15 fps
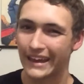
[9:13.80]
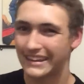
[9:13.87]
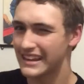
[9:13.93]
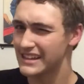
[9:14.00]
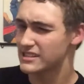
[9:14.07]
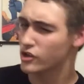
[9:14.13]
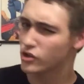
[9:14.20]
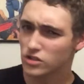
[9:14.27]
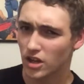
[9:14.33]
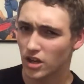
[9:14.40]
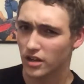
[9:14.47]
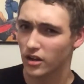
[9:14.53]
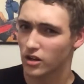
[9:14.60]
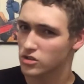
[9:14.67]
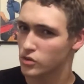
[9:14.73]
this goes
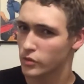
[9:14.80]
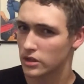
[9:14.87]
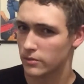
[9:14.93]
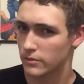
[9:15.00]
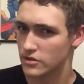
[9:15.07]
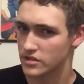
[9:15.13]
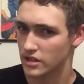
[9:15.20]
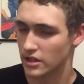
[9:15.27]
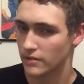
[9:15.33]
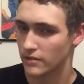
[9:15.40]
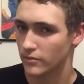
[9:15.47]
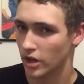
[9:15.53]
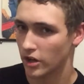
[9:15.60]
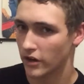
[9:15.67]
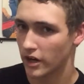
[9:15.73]
also with music,
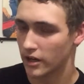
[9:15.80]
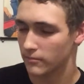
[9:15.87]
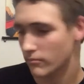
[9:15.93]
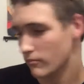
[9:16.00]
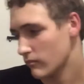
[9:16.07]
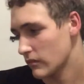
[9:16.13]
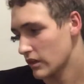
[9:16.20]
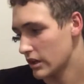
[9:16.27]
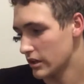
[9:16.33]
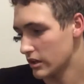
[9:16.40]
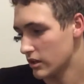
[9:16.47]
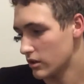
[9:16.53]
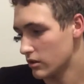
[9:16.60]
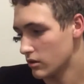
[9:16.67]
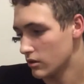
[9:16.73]
all right?
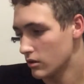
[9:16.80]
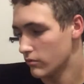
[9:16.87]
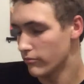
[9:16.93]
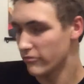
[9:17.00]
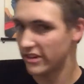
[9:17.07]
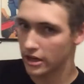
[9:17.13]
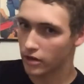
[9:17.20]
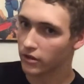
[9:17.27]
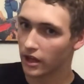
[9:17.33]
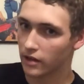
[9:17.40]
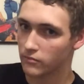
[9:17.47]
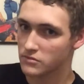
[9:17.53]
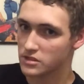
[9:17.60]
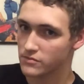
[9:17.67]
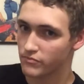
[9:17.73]
In video
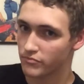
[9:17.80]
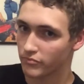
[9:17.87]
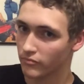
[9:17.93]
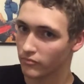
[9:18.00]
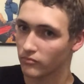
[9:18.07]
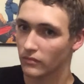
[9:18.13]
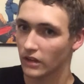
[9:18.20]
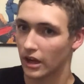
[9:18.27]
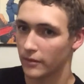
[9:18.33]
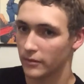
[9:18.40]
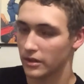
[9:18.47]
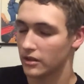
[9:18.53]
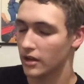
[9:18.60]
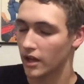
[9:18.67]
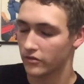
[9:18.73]
games. I
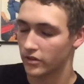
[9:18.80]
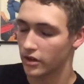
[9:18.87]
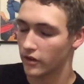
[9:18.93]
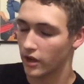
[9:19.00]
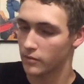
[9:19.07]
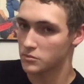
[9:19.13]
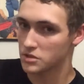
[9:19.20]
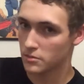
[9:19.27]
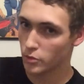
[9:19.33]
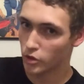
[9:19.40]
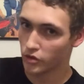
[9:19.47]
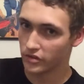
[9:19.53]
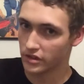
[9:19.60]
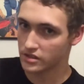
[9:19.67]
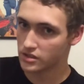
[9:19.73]
mean, not video games, in
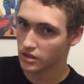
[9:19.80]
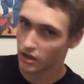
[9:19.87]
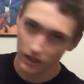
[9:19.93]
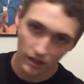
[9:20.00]
movies.